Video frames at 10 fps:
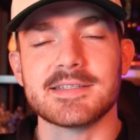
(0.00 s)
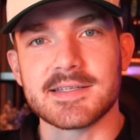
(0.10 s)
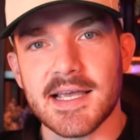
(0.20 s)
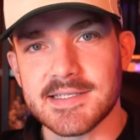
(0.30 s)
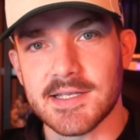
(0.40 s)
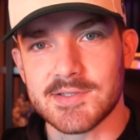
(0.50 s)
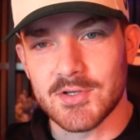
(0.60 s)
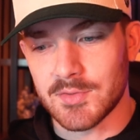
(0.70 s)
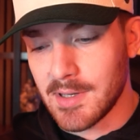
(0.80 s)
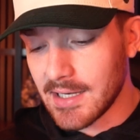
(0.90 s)
success on
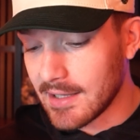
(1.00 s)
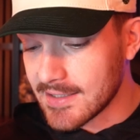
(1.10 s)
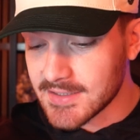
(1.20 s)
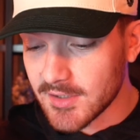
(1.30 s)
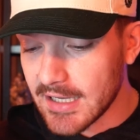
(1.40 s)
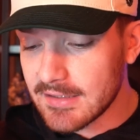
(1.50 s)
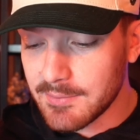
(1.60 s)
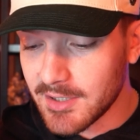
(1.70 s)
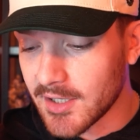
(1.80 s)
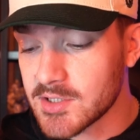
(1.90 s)
social media, it's likely
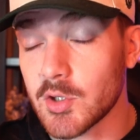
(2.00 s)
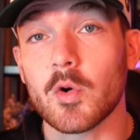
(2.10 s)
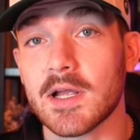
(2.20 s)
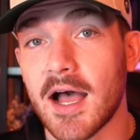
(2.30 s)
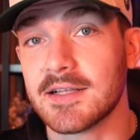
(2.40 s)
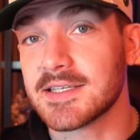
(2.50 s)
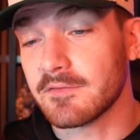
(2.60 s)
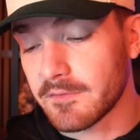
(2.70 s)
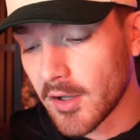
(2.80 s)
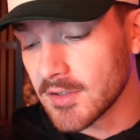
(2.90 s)
because your
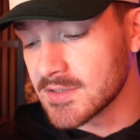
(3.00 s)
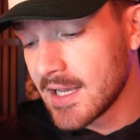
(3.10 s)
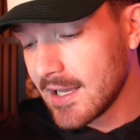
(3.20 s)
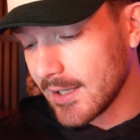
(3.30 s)
content falls